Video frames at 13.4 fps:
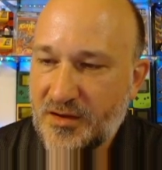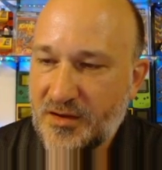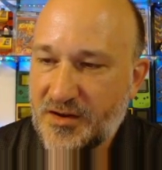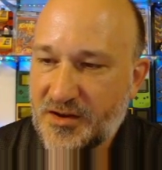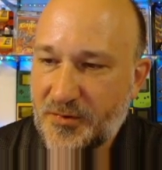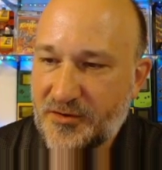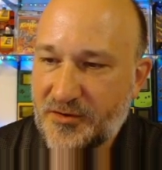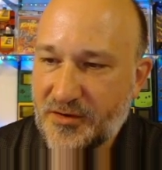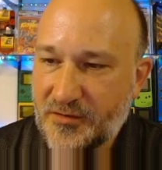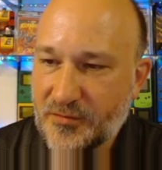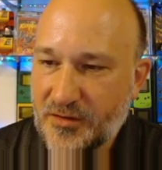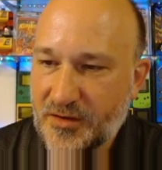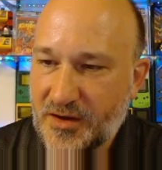and especially
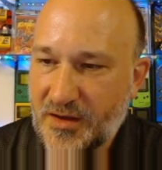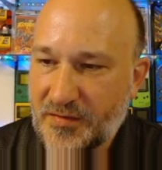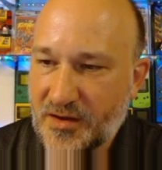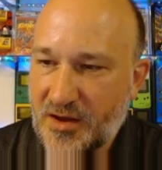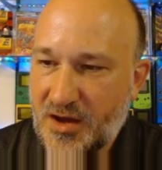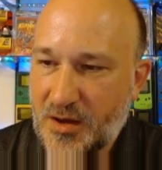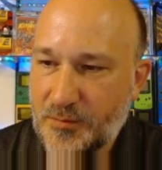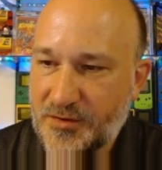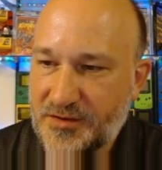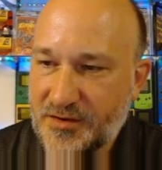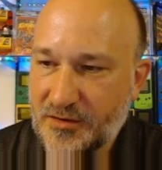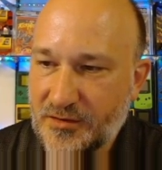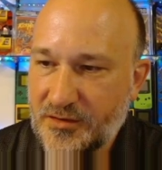if we're looking at the
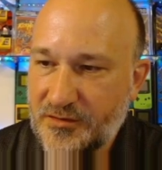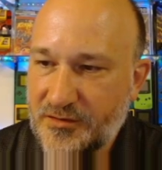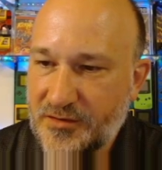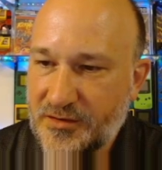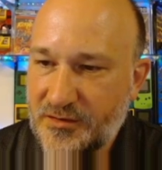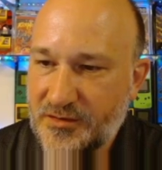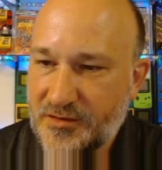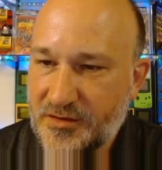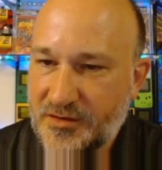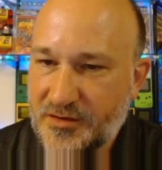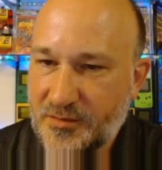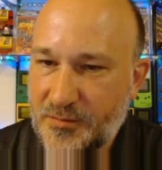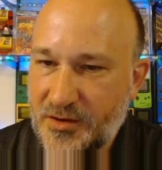commons here, you just use
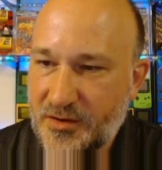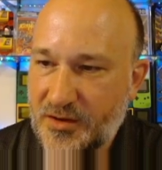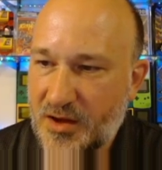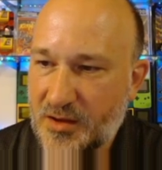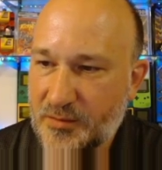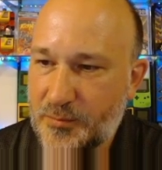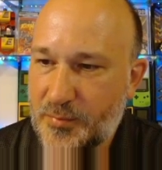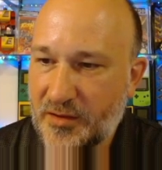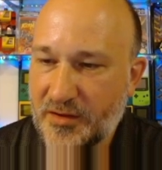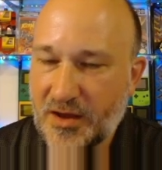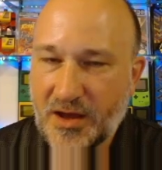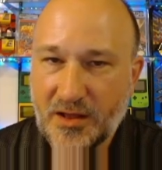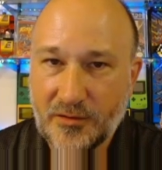so many common
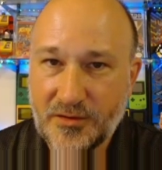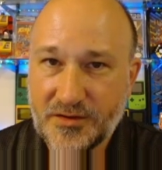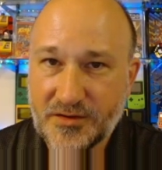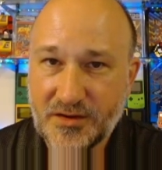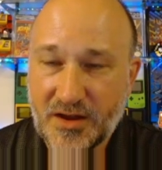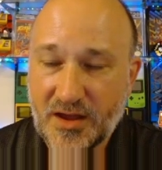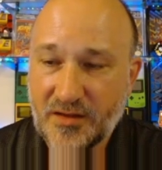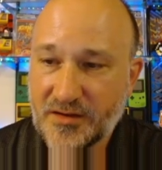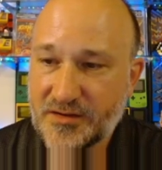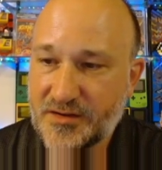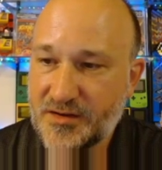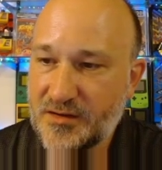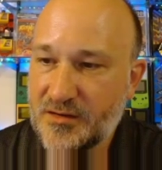polyalloys in
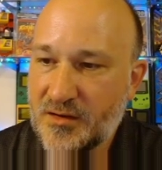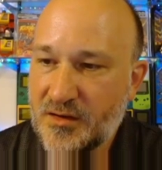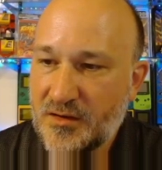Galaxy,